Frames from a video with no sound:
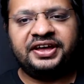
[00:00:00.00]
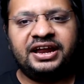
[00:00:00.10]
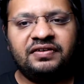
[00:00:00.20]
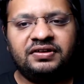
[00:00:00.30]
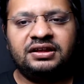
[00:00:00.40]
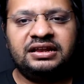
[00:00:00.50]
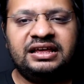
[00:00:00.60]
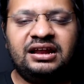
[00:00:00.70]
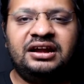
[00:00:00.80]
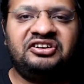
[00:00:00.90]
wherever
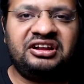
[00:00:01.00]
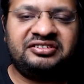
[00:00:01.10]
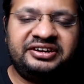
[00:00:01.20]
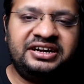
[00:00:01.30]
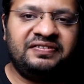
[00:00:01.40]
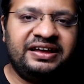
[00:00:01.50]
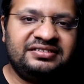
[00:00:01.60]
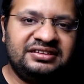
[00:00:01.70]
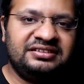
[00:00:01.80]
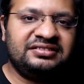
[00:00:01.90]
there are trusted
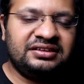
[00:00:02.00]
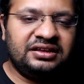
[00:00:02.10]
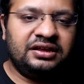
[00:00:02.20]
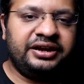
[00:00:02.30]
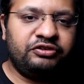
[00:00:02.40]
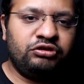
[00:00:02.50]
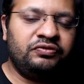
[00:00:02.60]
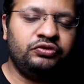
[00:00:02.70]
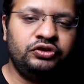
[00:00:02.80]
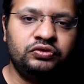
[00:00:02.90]
devices uh, that you
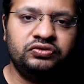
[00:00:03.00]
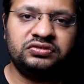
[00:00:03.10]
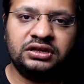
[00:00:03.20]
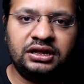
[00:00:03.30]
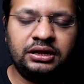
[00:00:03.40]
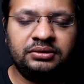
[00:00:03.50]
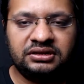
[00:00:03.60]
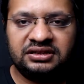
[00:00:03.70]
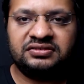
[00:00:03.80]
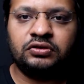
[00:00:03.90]
have to use, uh,
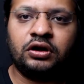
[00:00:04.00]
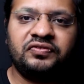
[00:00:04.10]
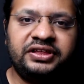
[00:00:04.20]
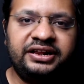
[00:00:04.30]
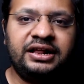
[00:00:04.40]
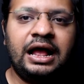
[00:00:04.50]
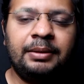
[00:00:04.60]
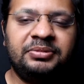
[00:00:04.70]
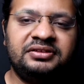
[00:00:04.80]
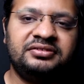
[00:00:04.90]
this sort of thing
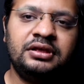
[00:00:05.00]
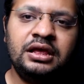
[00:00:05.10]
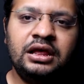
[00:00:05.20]
happens.